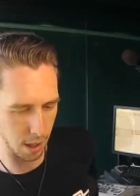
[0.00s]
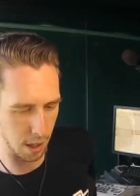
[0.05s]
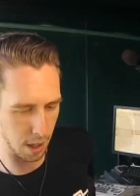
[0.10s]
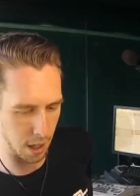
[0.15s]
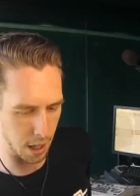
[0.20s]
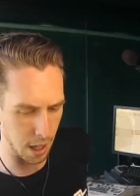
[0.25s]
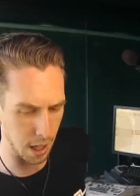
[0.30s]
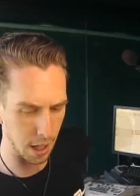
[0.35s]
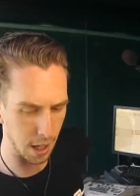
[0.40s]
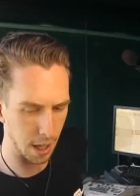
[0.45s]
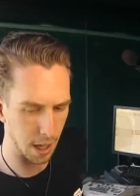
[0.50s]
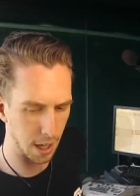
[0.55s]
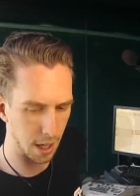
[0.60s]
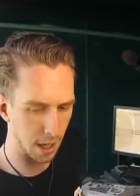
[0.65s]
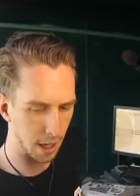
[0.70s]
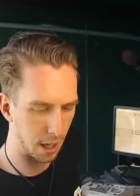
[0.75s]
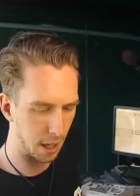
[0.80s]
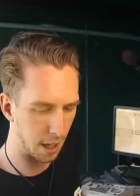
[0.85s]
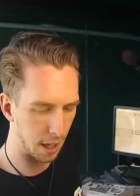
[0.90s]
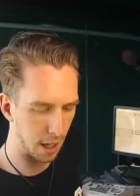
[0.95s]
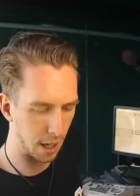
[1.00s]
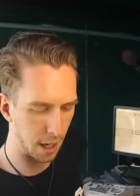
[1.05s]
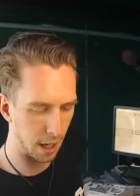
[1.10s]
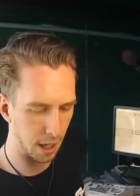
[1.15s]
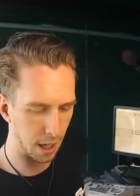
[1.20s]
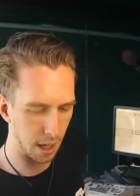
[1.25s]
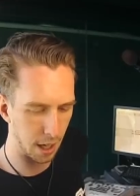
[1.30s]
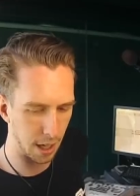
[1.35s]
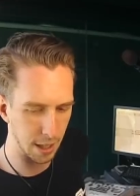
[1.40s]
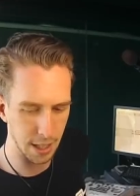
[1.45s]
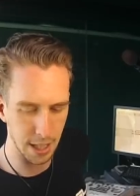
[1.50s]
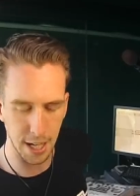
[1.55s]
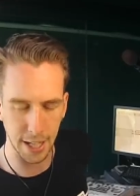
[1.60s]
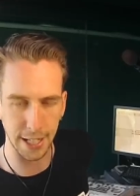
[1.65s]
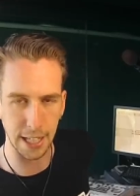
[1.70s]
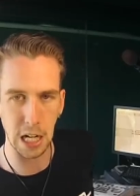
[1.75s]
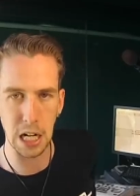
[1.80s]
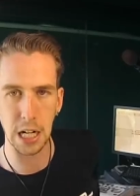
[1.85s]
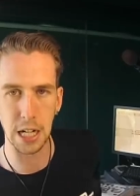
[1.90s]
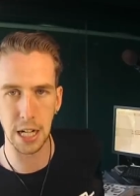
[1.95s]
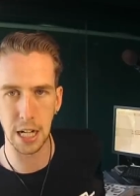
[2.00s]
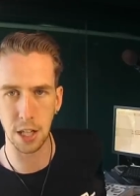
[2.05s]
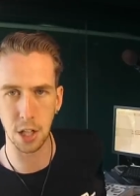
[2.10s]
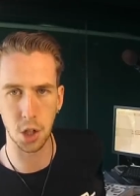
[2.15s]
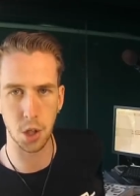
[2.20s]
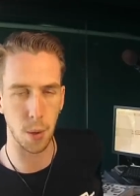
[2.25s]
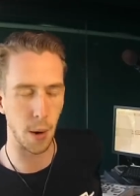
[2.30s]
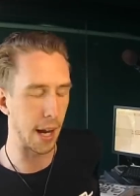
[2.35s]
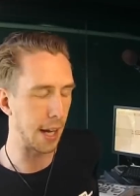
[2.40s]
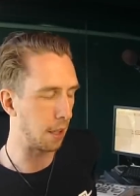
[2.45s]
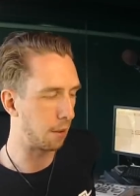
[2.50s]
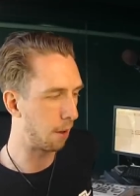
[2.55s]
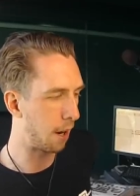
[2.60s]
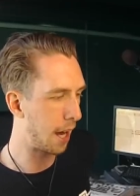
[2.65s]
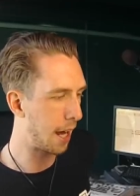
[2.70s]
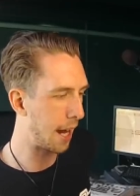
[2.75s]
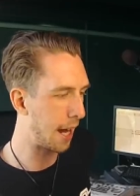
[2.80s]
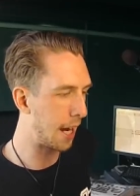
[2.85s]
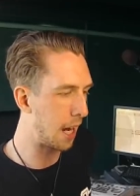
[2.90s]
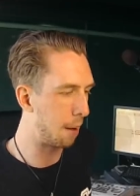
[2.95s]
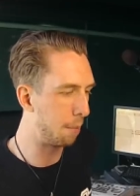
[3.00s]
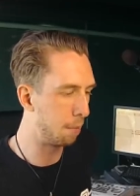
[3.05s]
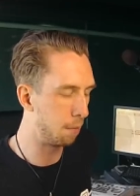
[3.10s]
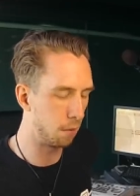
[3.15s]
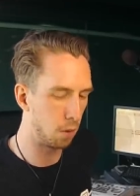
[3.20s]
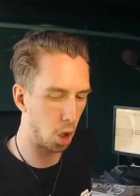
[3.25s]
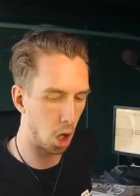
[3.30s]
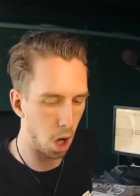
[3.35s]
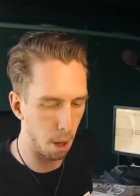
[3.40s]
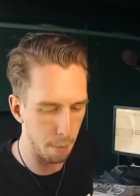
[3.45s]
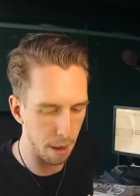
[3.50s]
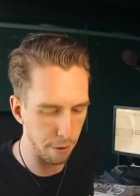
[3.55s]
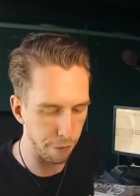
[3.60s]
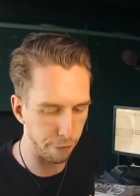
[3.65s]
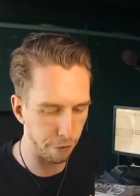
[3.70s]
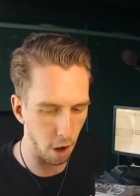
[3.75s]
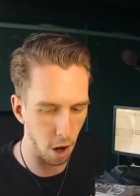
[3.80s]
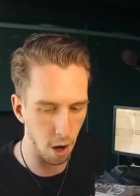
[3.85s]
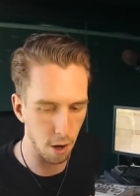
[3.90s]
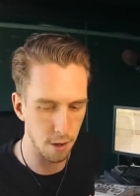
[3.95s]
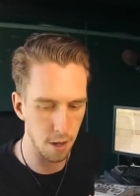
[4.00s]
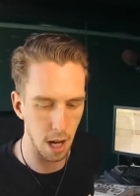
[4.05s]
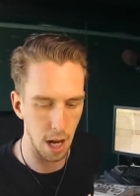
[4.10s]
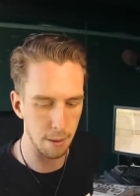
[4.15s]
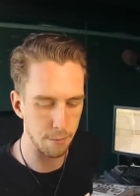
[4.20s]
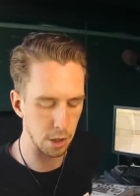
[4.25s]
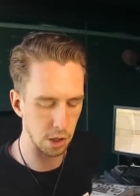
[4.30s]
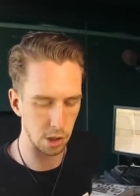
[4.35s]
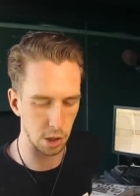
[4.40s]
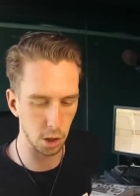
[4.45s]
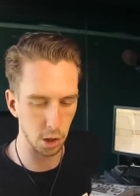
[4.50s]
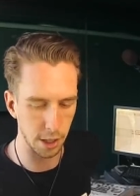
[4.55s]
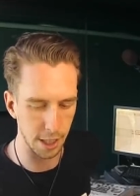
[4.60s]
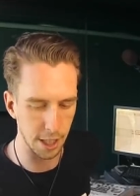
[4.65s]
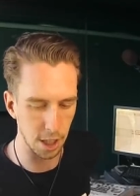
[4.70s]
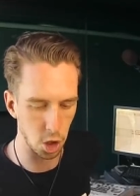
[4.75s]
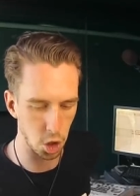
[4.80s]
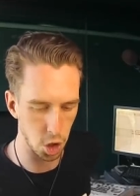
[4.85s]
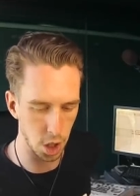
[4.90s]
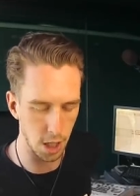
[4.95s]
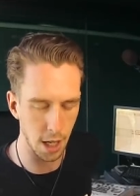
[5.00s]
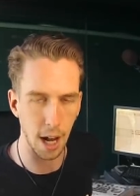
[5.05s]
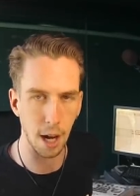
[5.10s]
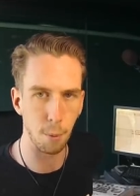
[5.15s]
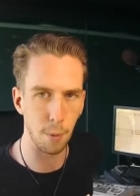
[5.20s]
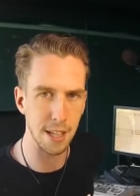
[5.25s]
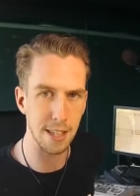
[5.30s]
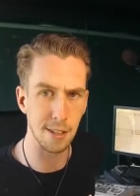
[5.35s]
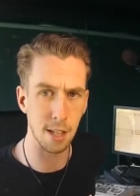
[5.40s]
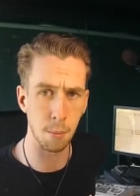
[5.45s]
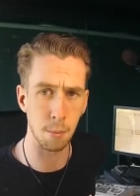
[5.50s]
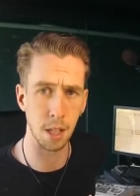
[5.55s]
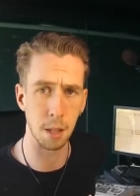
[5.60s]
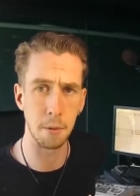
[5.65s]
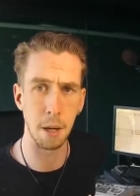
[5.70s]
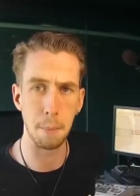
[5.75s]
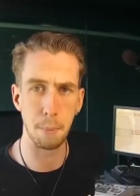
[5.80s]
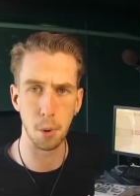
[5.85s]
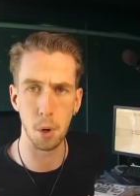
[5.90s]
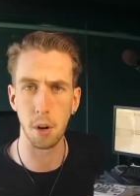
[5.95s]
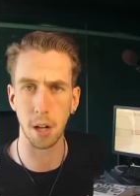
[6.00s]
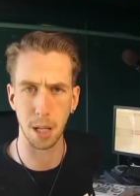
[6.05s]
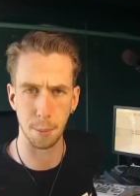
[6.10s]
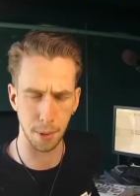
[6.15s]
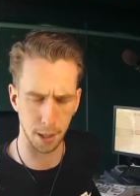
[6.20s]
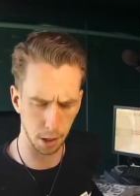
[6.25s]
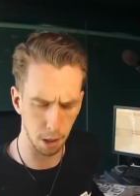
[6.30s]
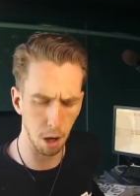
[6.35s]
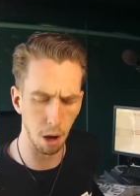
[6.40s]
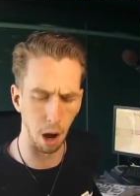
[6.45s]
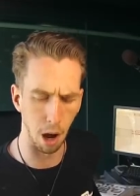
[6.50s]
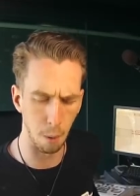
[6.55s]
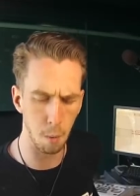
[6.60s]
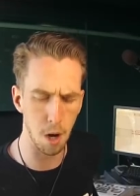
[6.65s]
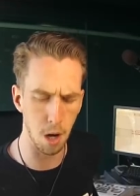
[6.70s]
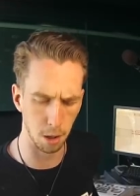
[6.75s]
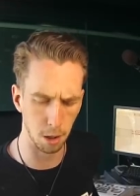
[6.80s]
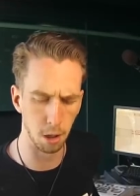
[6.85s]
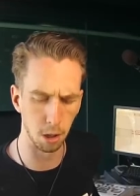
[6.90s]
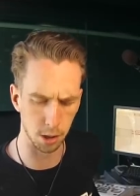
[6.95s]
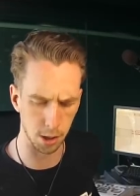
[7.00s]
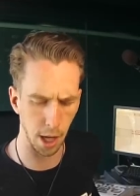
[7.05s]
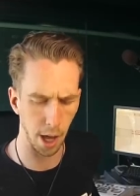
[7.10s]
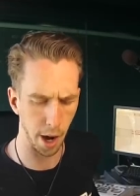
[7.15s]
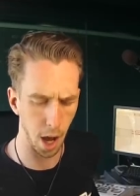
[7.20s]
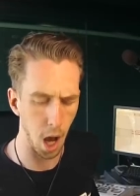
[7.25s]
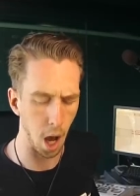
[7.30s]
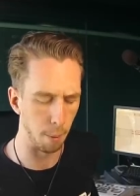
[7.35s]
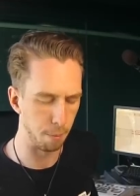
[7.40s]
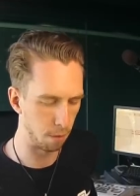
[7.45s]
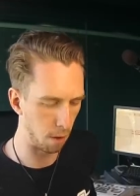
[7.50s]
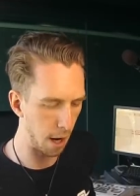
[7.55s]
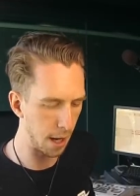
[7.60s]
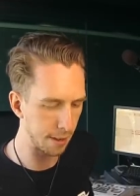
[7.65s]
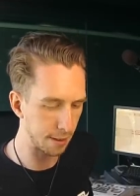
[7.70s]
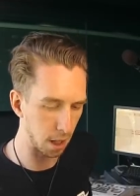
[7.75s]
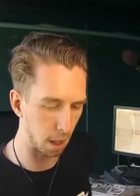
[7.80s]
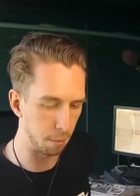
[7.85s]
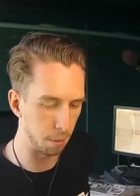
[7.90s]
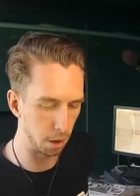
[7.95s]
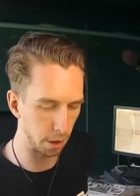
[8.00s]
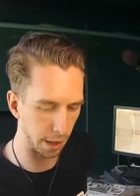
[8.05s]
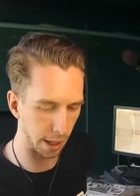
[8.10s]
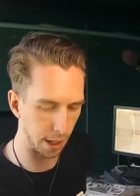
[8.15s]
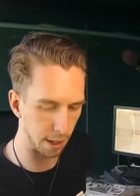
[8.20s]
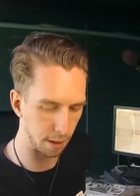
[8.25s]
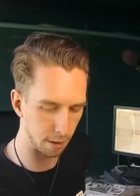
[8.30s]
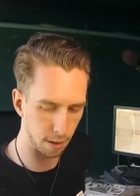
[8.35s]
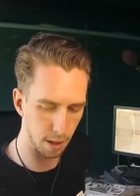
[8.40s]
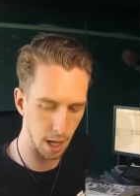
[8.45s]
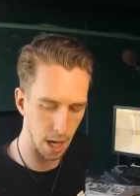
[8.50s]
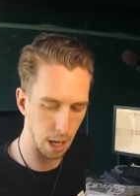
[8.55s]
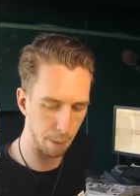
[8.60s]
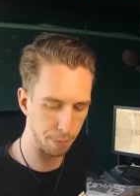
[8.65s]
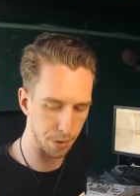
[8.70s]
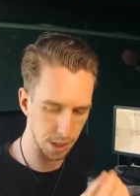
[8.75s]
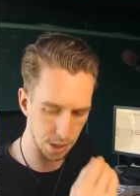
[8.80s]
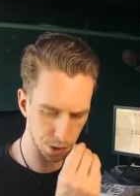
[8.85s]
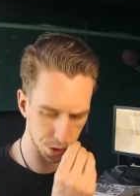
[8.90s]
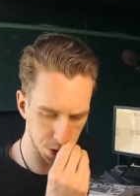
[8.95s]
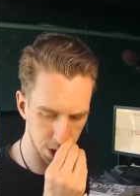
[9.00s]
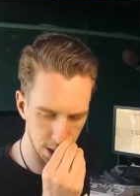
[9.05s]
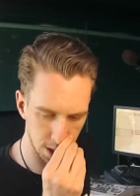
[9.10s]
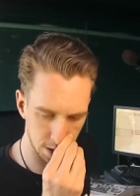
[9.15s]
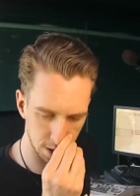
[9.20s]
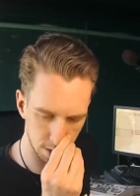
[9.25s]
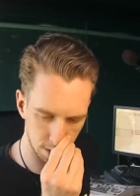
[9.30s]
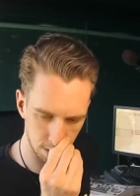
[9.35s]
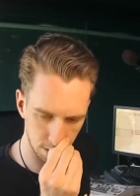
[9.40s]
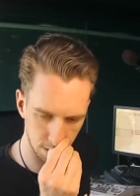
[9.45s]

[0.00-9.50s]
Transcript: Uh, and then I get on another train, right? And I'm on my phone, I'm just looking at shit. I read something in my book, I'm like, oh, I want to look that up, right? So I'm looking up this shit